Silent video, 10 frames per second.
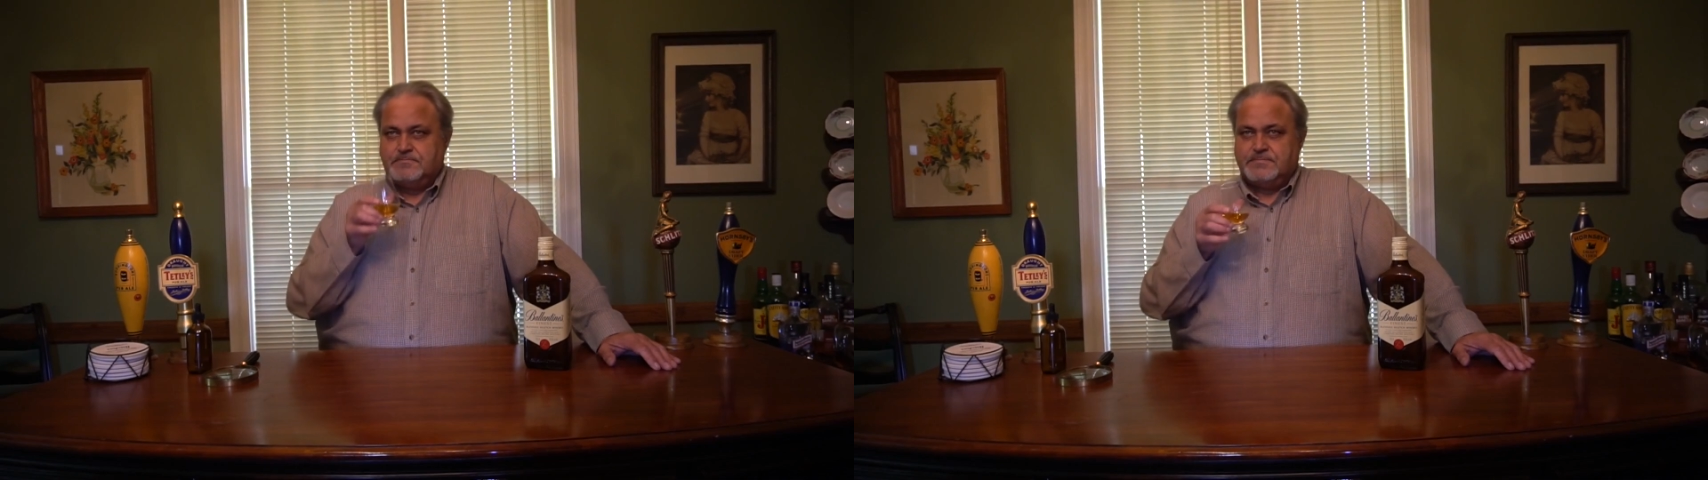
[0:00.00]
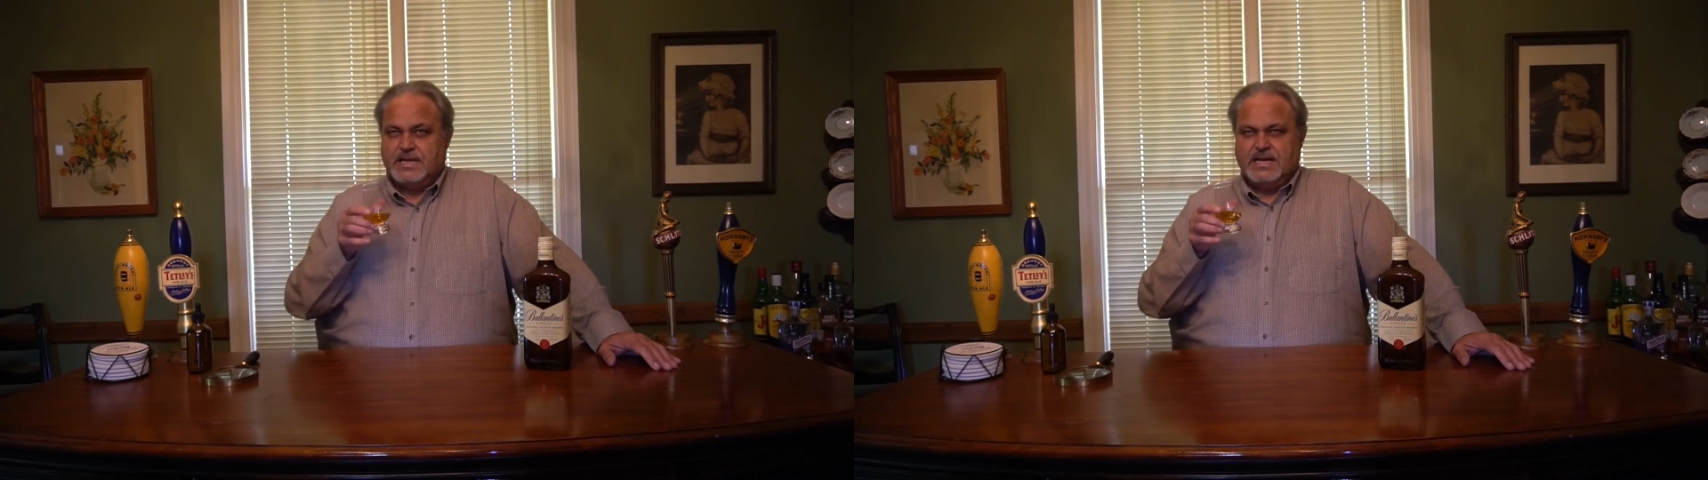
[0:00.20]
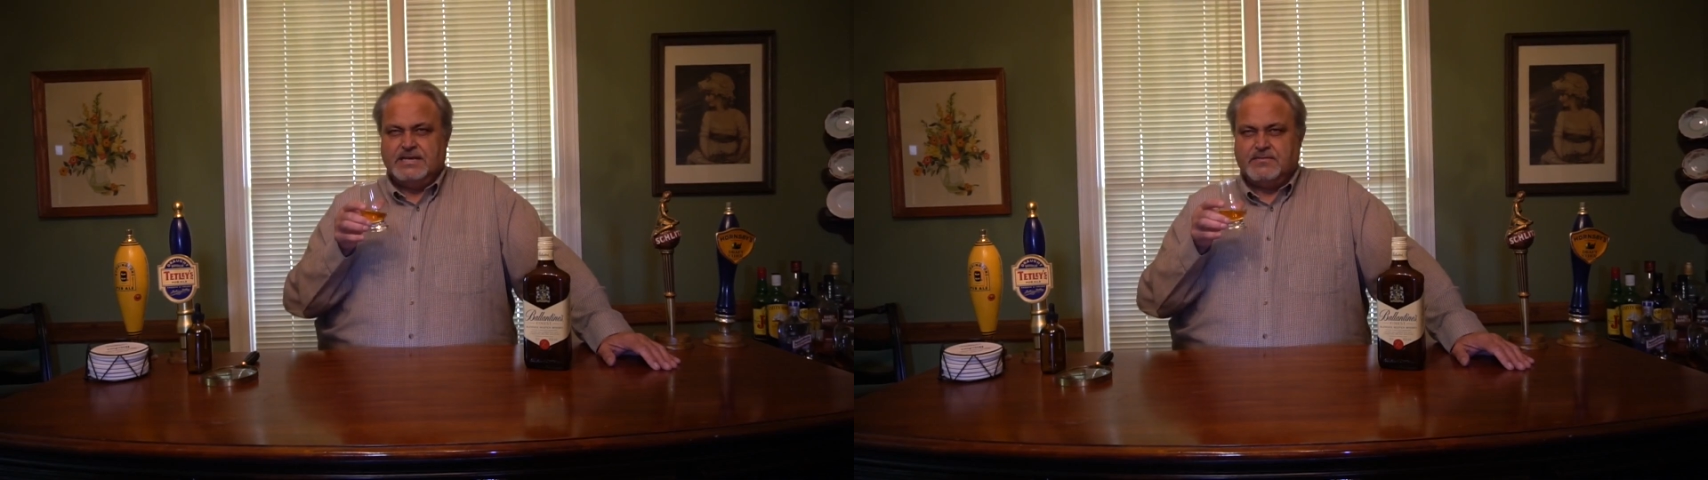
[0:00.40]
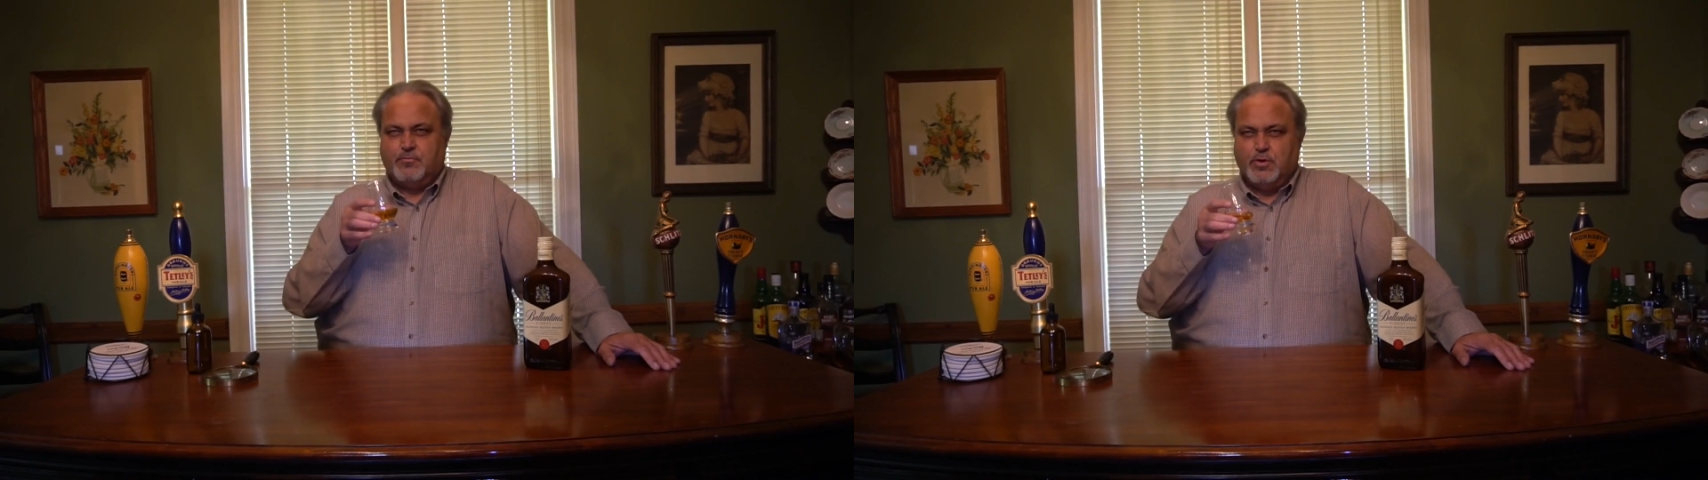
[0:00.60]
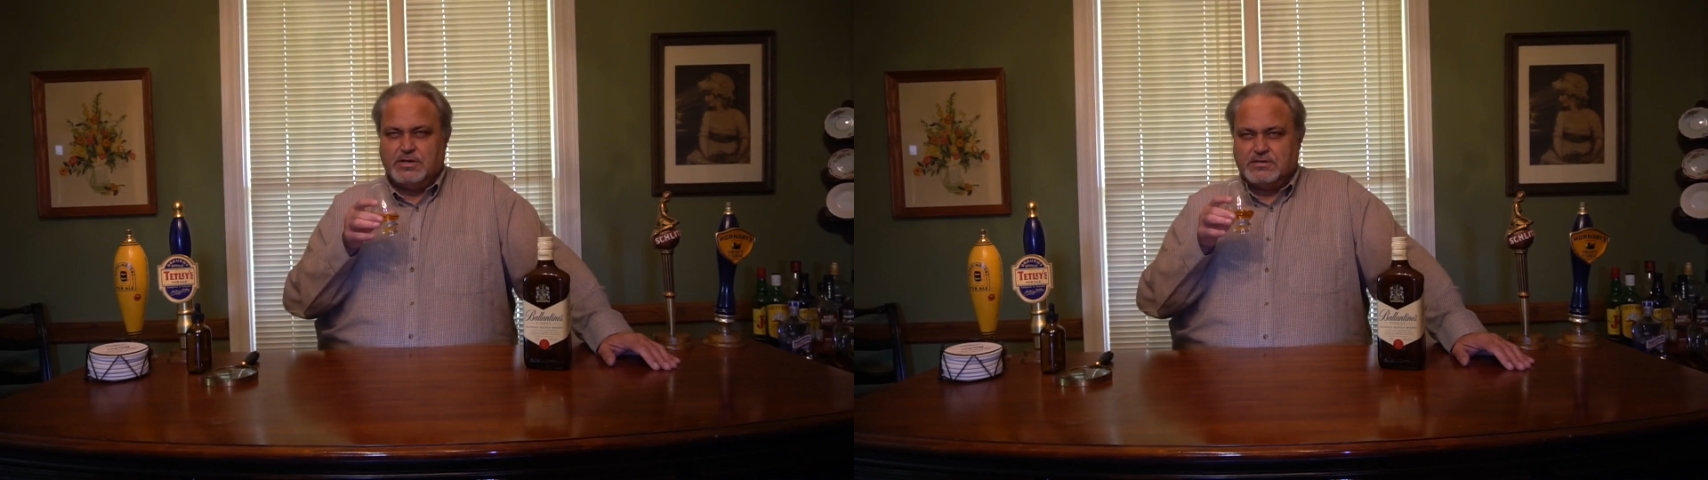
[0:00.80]
and a hint of
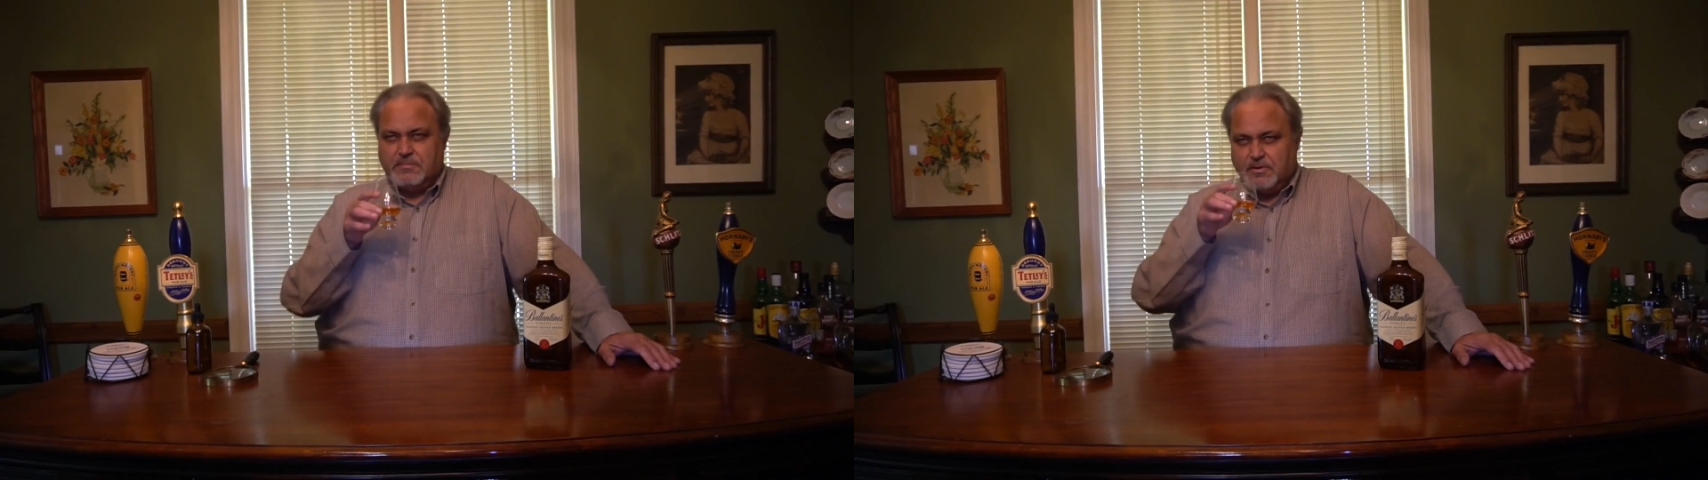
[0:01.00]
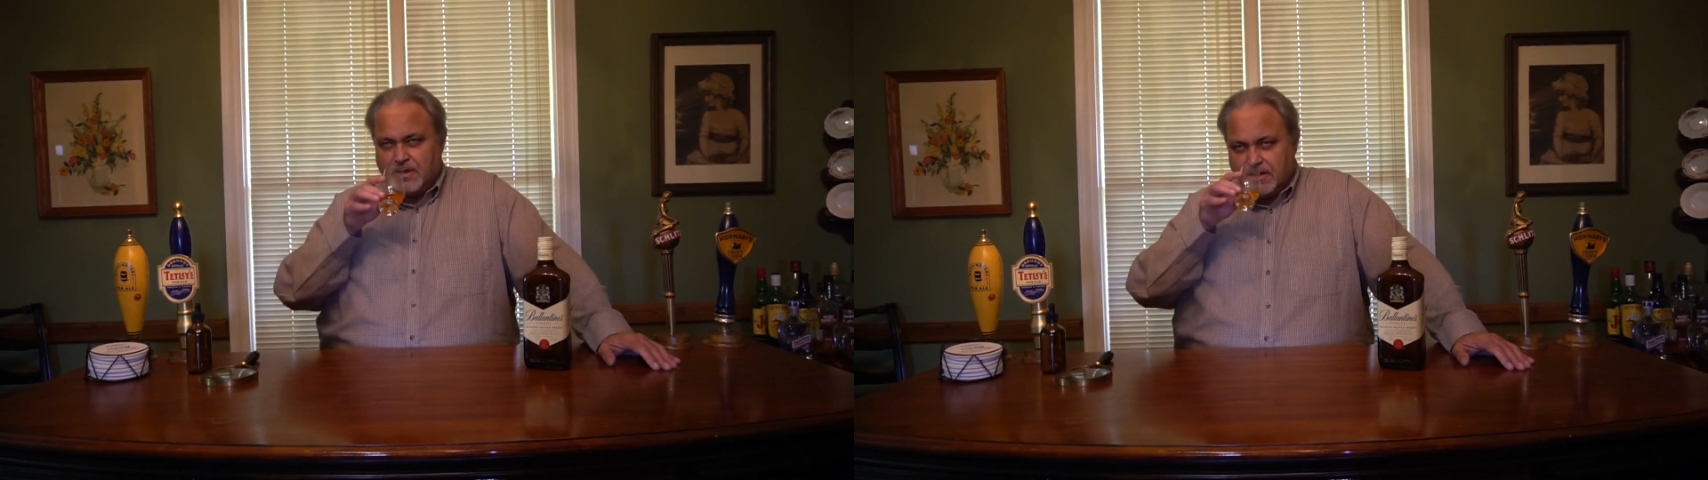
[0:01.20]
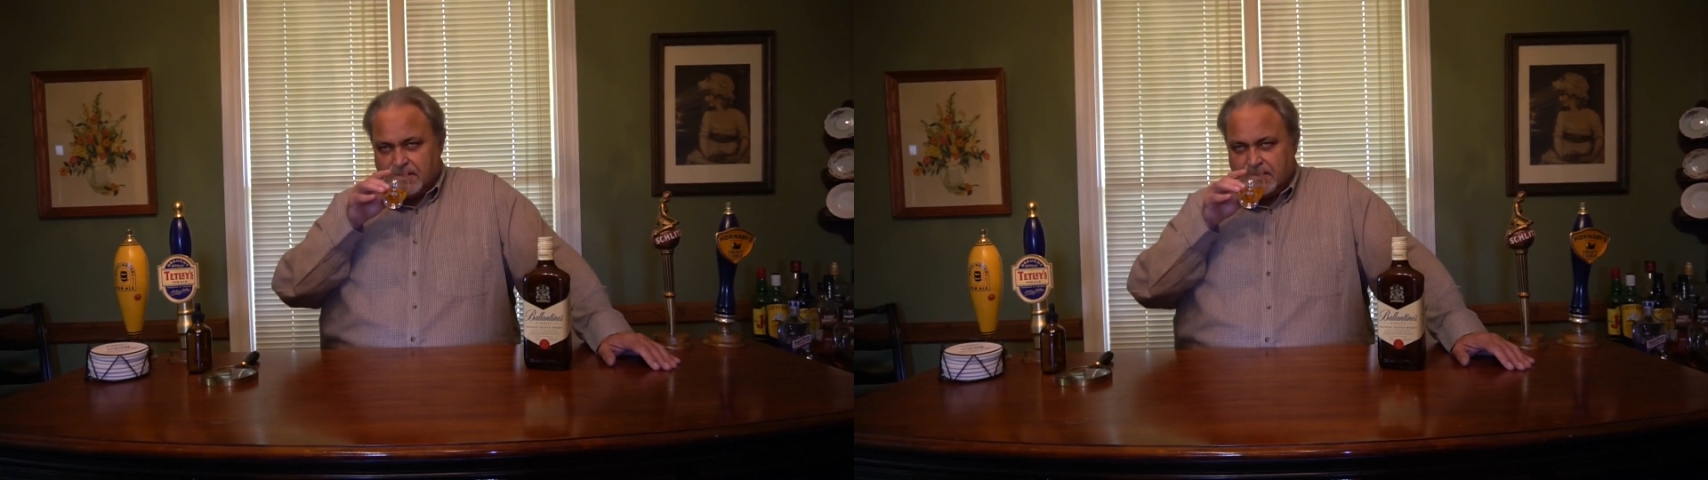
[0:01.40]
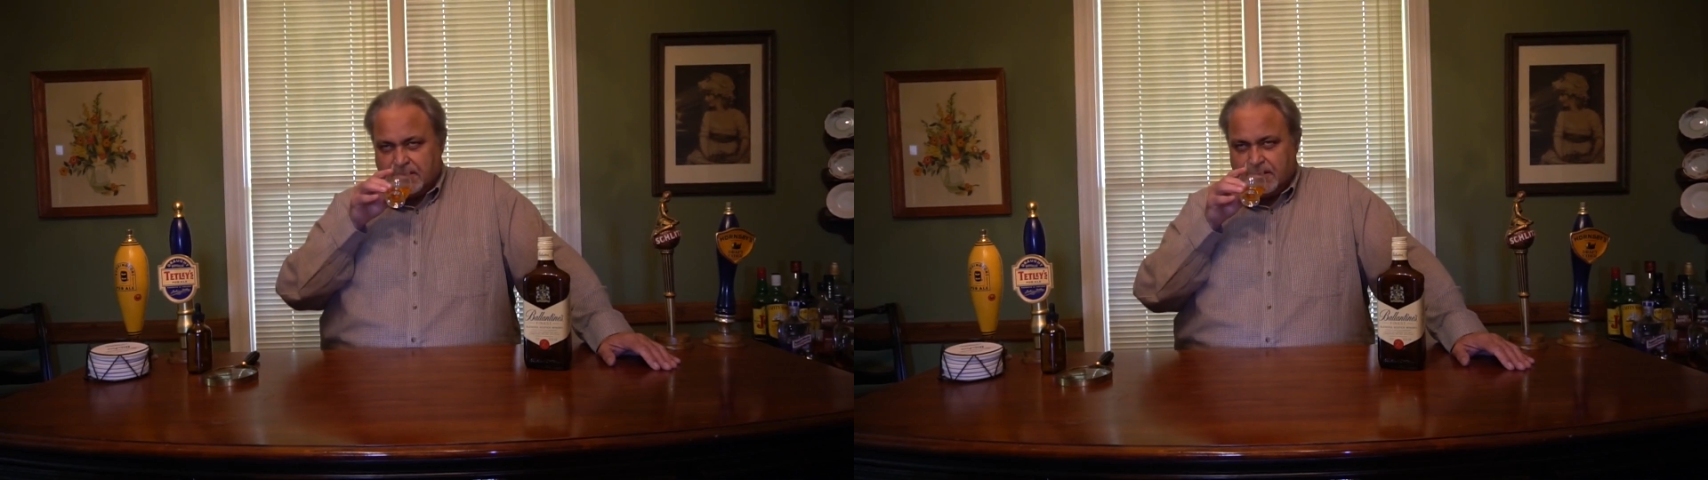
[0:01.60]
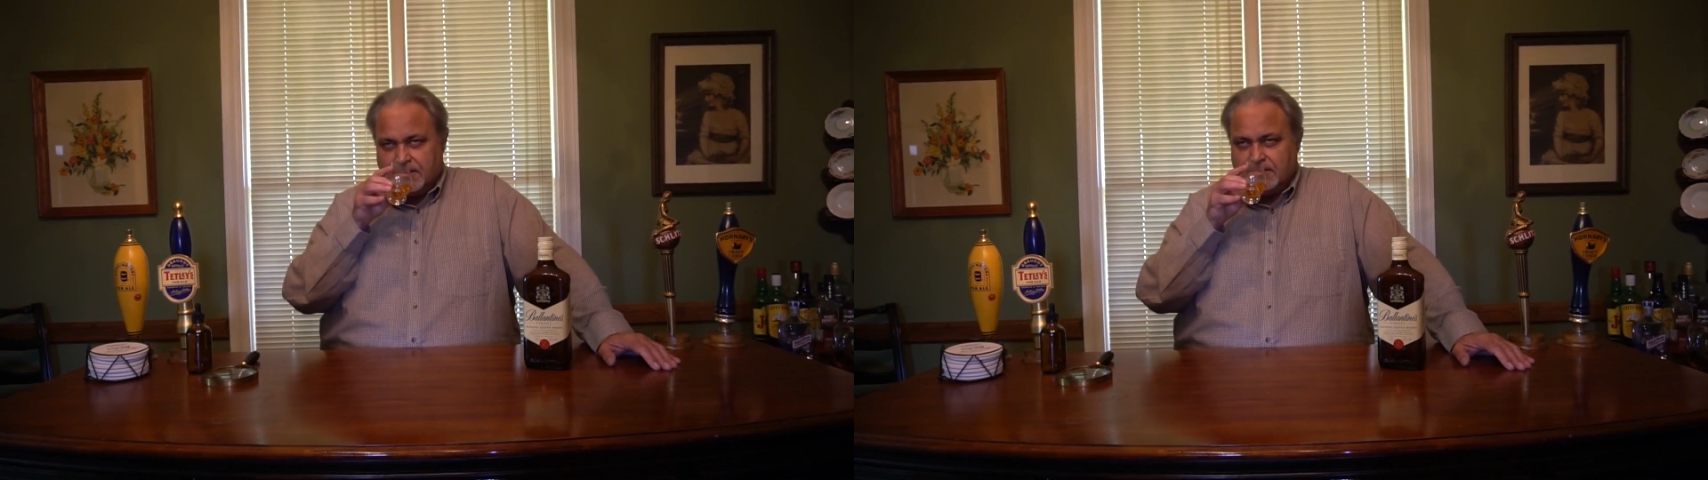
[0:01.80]
wood smoke, I think
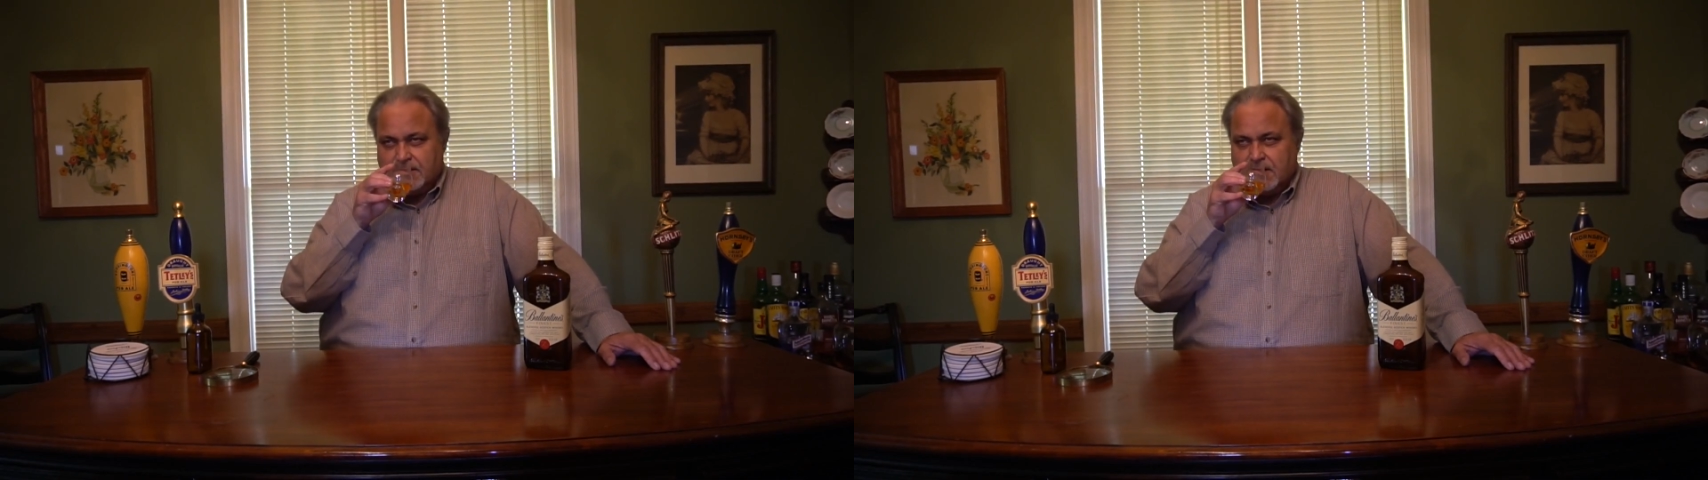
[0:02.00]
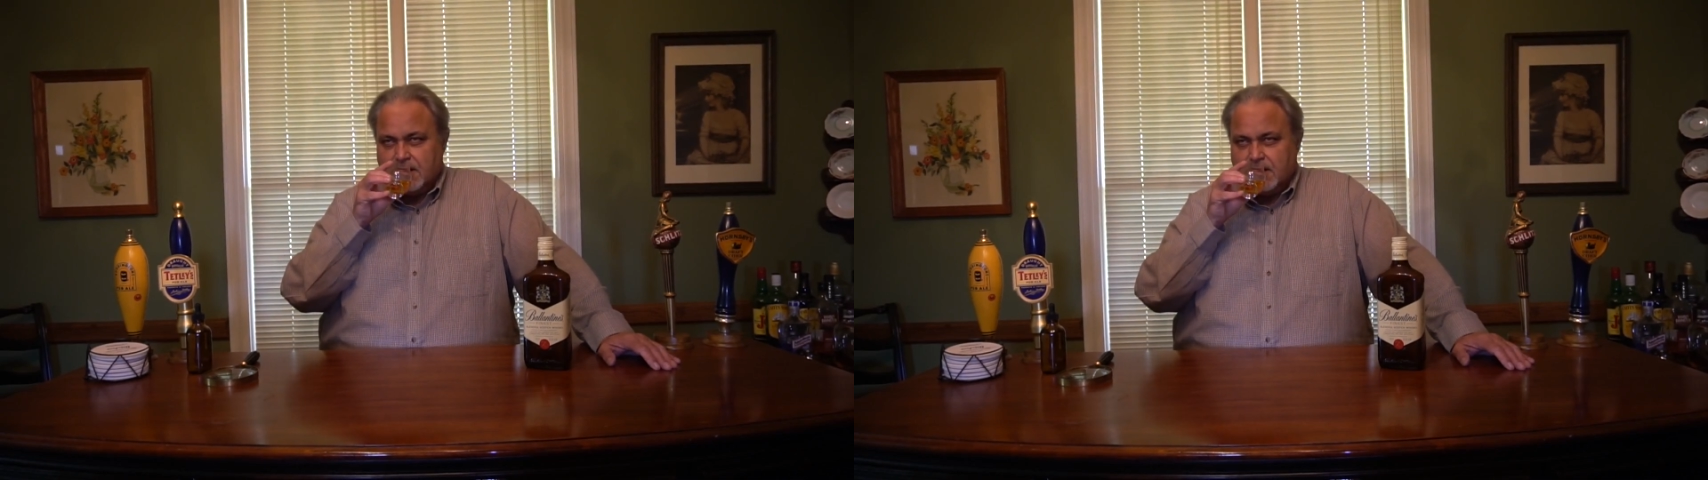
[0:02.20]
that is.